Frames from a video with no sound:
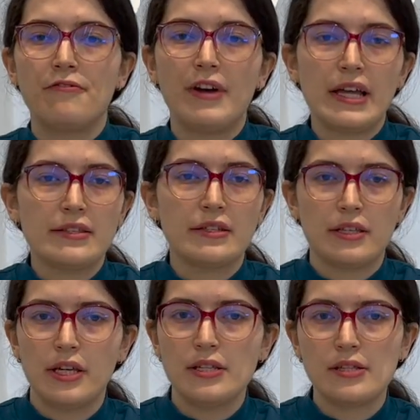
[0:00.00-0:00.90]
fat and
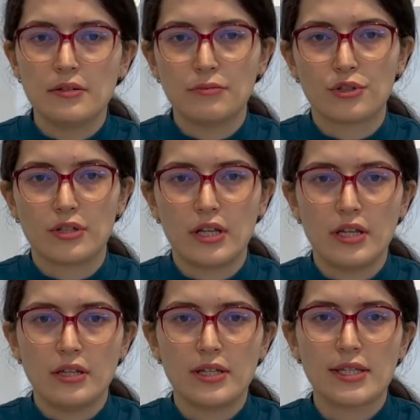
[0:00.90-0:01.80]
casein
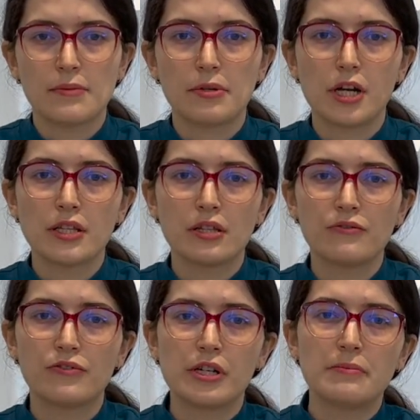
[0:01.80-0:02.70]
protein, is separated
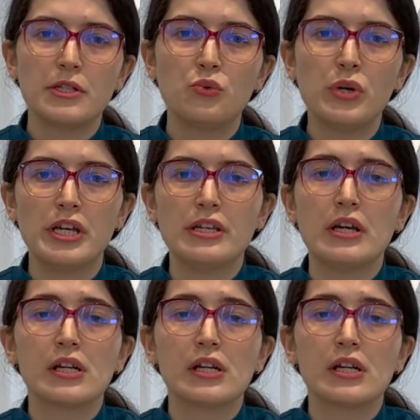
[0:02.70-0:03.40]
from the whey,